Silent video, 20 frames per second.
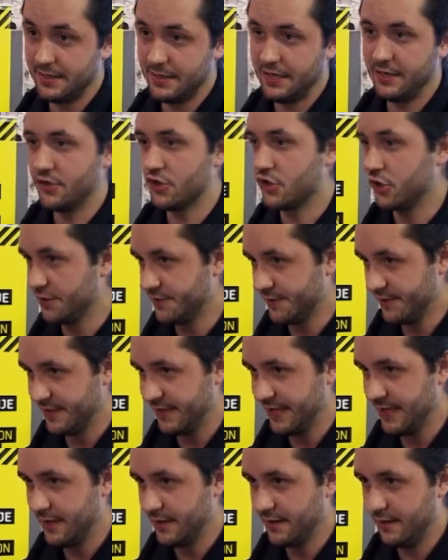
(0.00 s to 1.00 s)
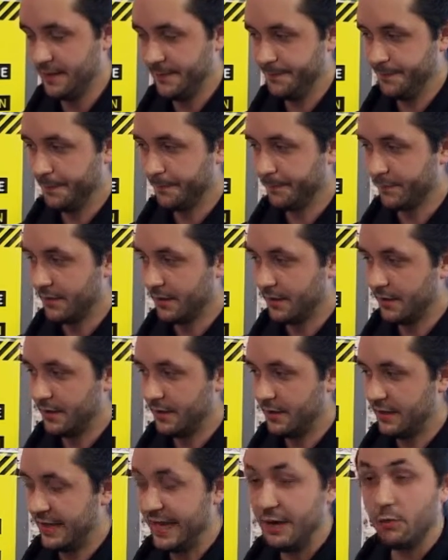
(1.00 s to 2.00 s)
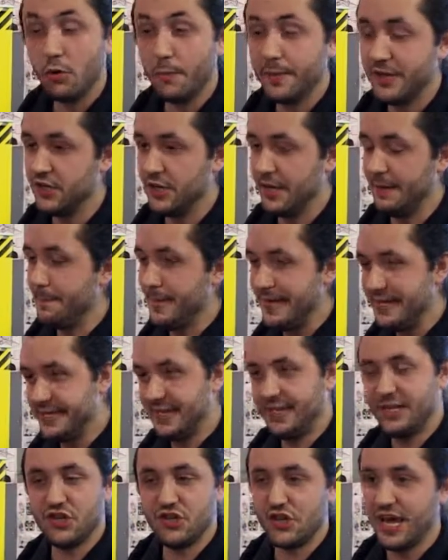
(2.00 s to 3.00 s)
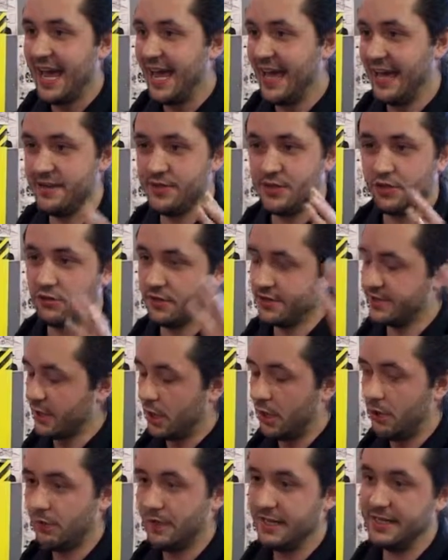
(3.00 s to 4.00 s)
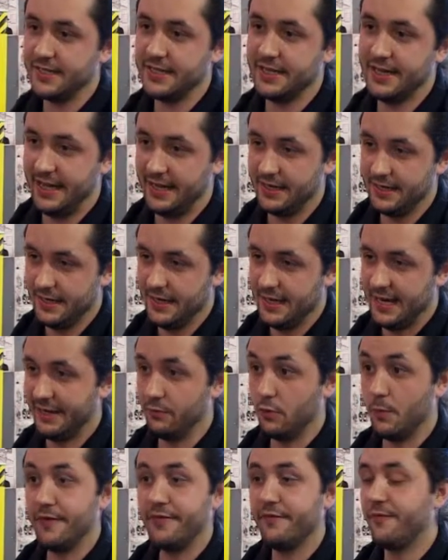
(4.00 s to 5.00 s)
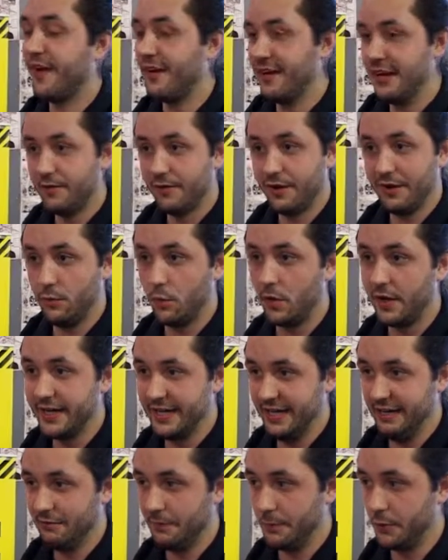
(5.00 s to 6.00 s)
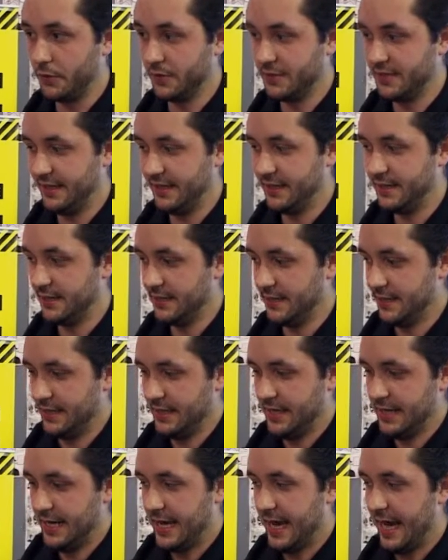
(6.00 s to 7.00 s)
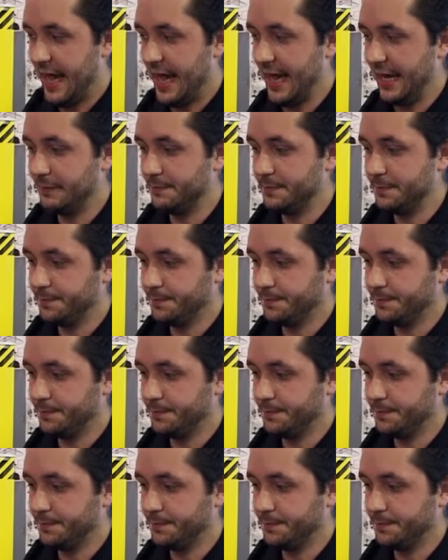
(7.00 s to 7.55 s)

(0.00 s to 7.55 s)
an atrocity, it will be immediately shared across the whole internet, and it will be very, very widely reported. And